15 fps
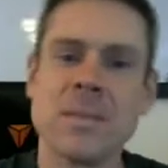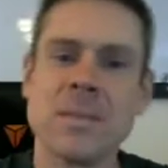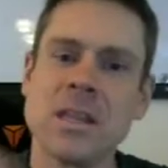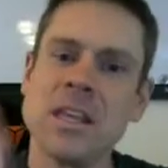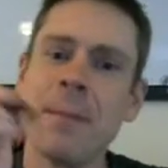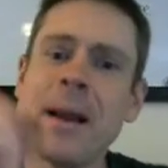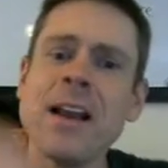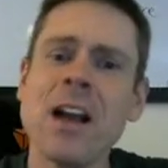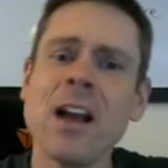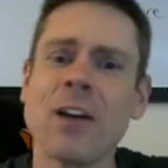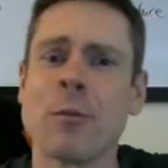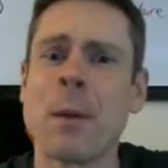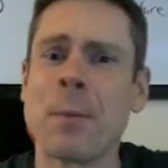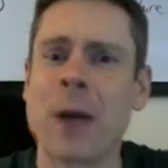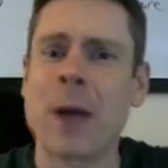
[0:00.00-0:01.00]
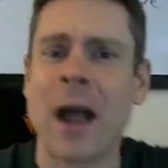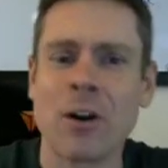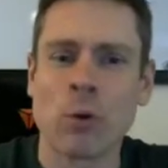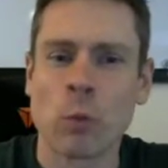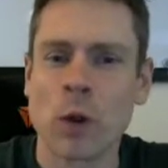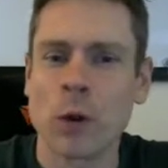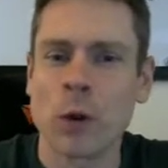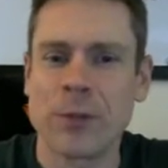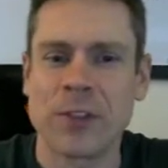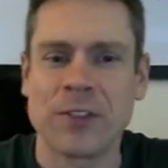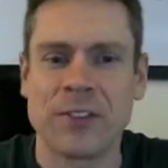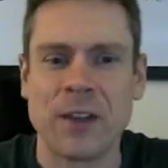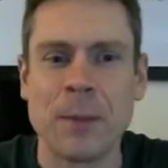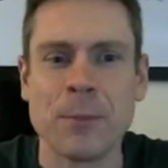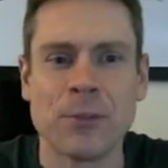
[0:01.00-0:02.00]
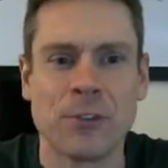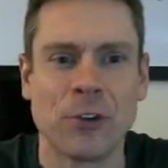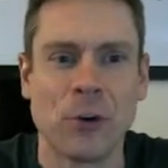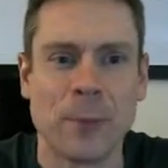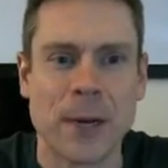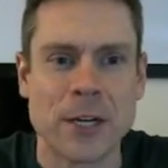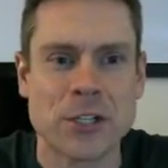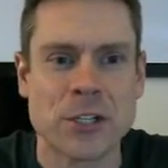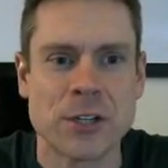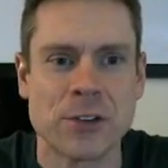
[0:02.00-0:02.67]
You might not remember how to work with the sum so much,